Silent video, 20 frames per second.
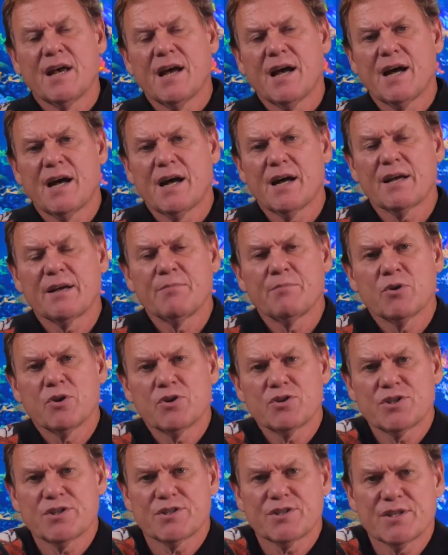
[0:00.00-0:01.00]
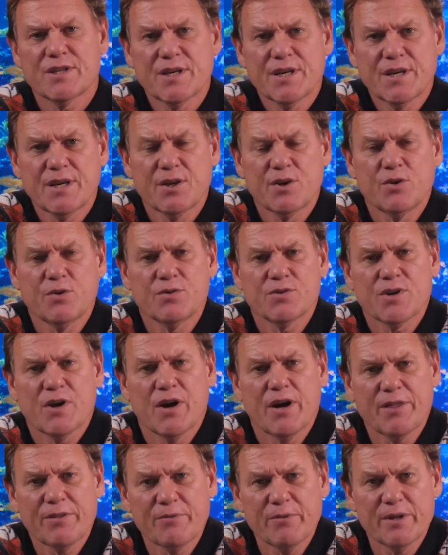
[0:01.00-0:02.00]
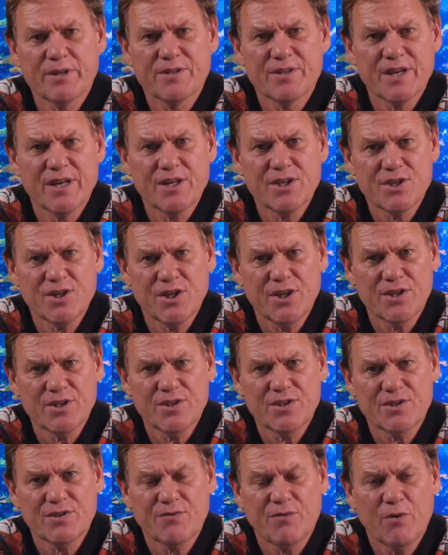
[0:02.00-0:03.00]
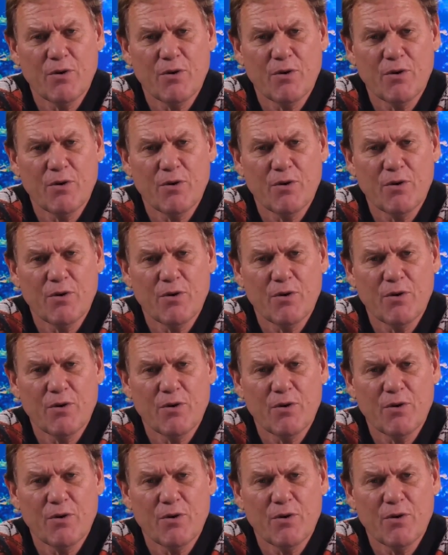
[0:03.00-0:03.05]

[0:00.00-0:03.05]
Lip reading: emergency use authorizations